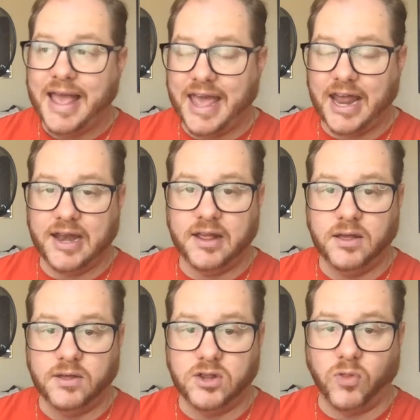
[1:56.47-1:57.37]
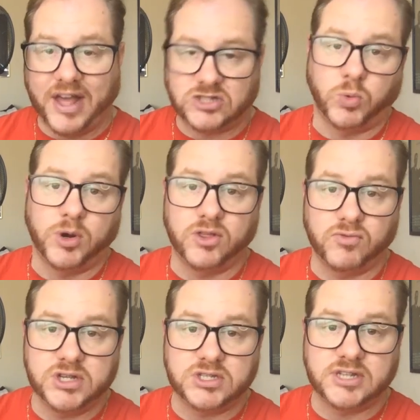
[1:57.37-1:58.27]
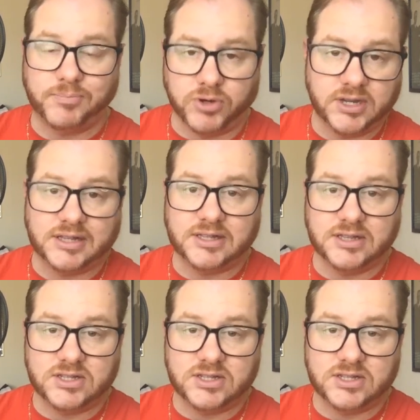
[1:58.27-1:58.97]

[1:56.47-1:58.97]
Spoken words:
And, that's one of the reasons I predicted